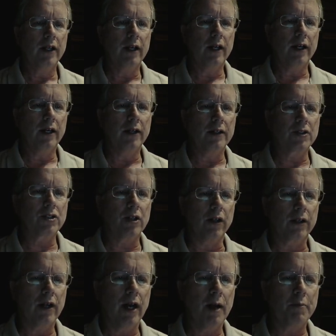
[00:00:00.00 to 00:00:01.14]
It's
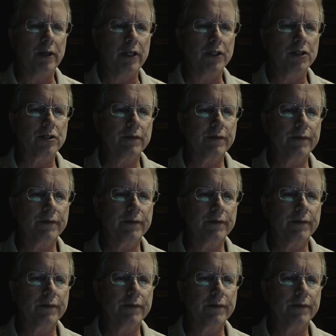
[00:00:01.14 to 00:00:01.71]
called Compiz.